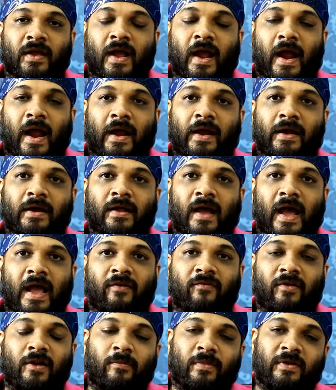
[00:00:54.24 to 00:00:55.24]
and
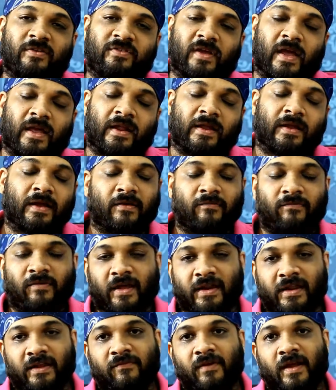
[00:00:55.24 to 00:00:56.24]
I will be sharing a
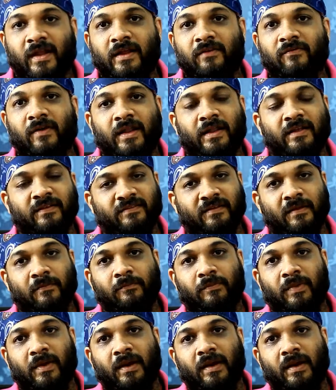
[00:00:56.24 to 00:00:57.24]
very
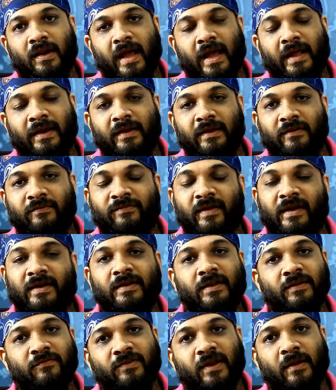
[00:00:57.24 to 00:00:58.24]
simple and
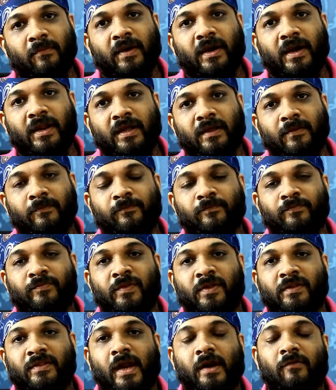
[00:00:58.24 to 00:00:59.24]
effective remedy
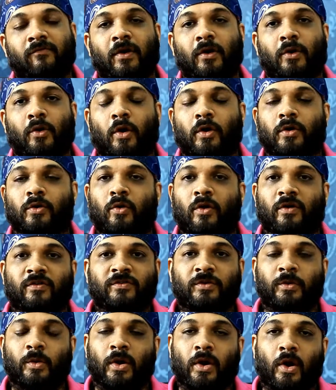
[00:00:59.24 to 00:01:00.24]
that will not
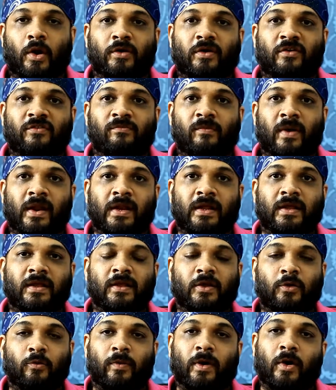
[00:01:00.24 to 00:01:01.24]
cost you a lot of money.
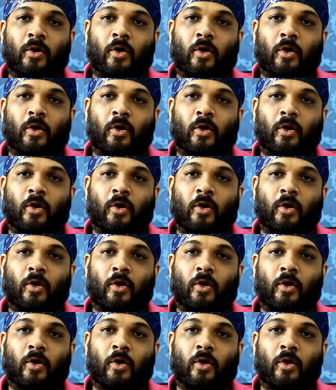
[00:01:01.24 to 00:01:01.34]
You will